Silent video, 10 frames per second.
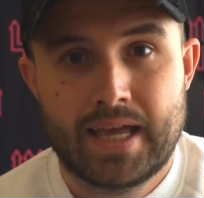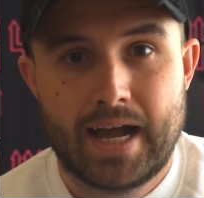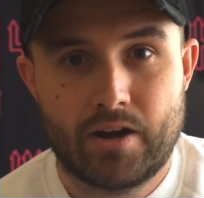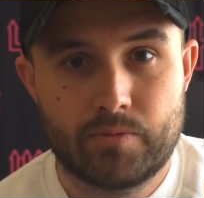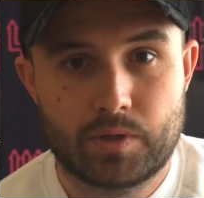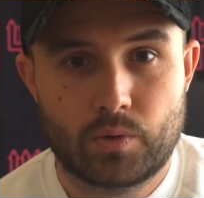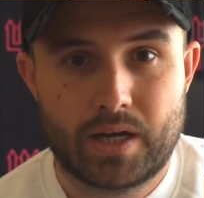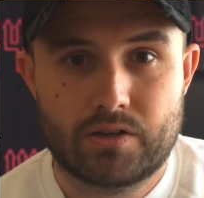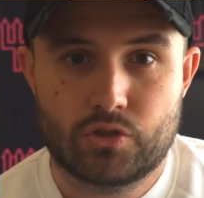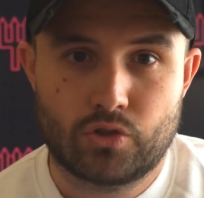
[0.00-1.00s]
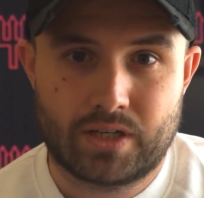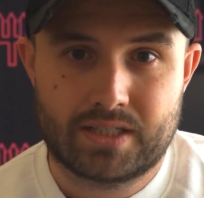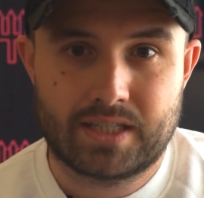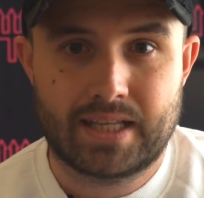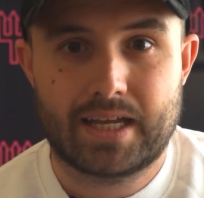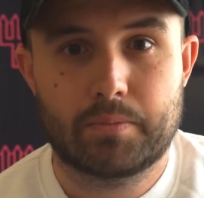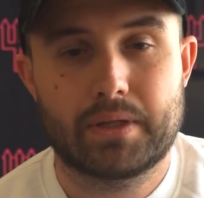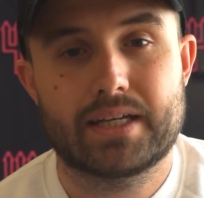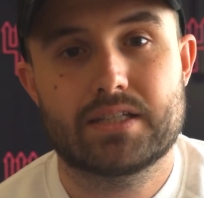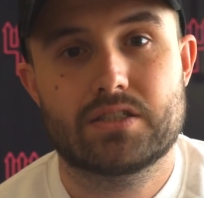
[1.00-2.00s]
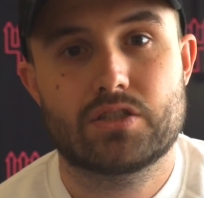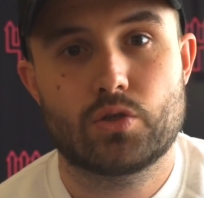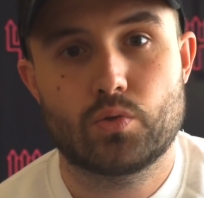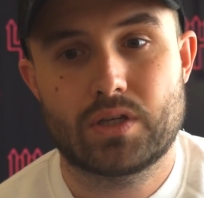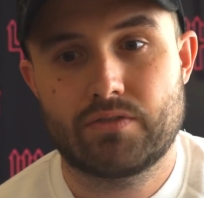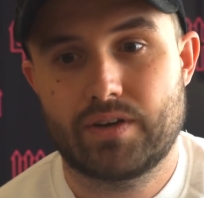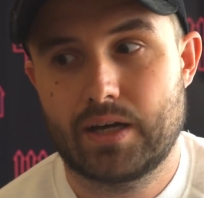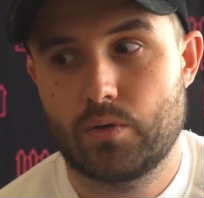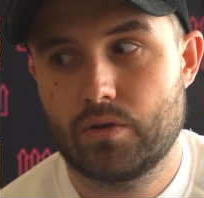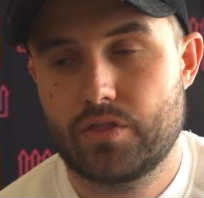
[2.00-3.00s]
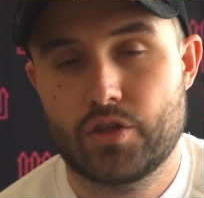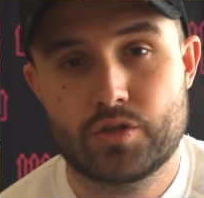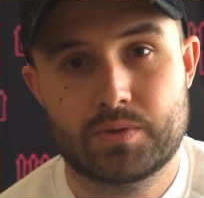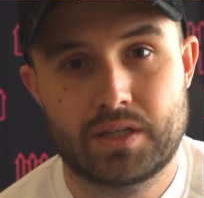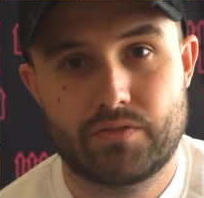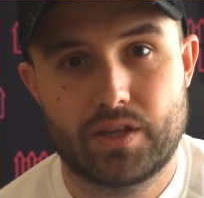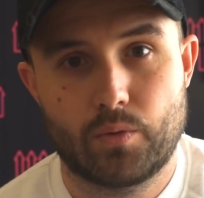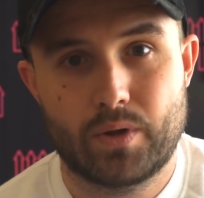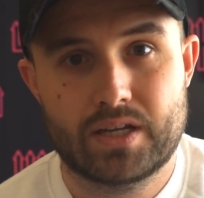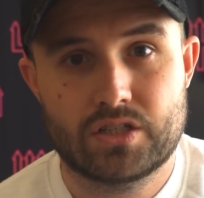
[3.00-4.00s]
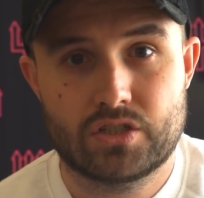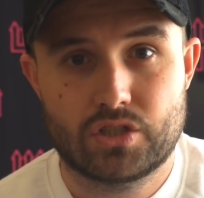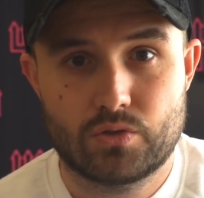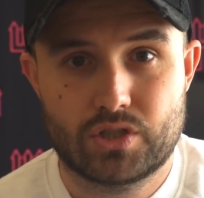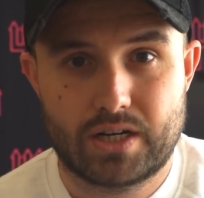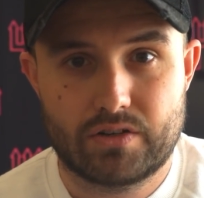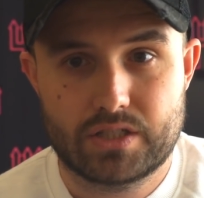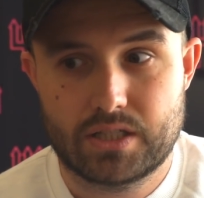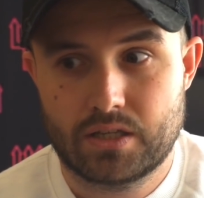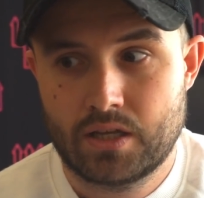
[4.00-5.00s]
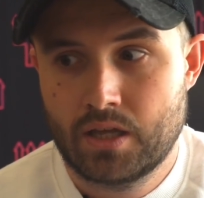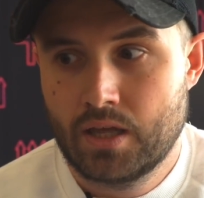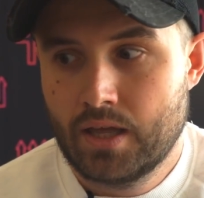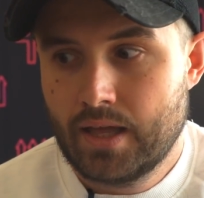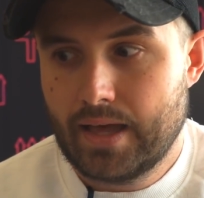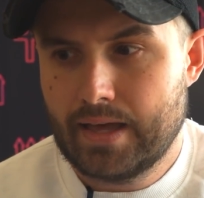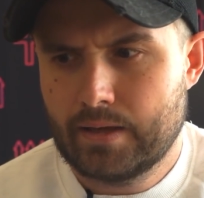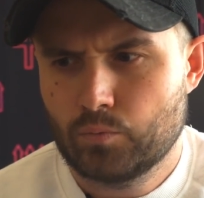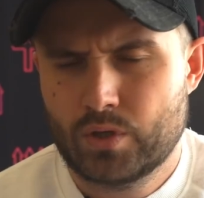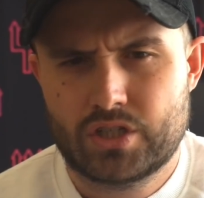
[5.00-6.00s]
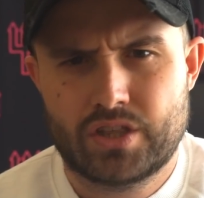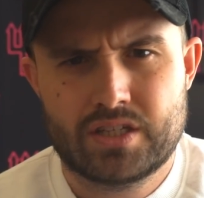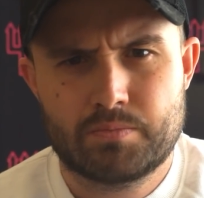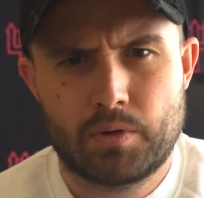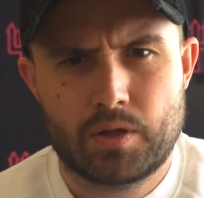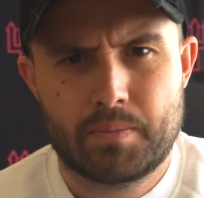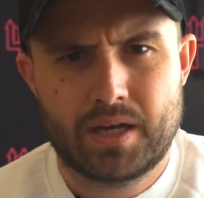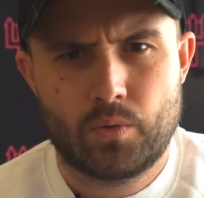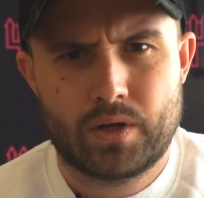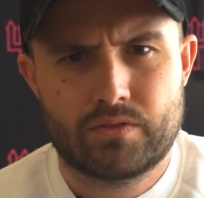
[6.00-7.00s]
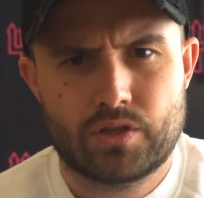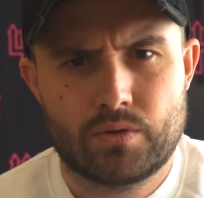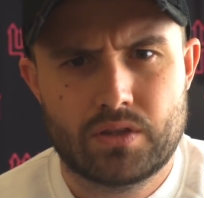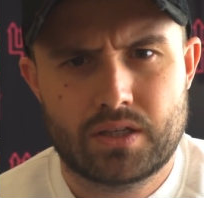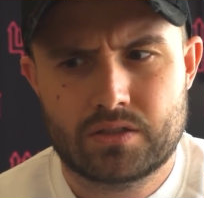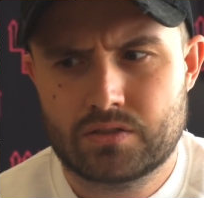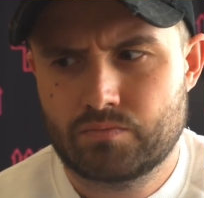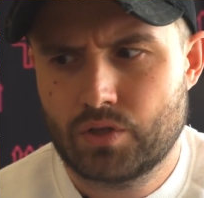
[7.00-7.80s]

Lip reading: Harry Maguire has organised the United players to give out 30% of their wages to charity. Which I think is probably a better way of doing things.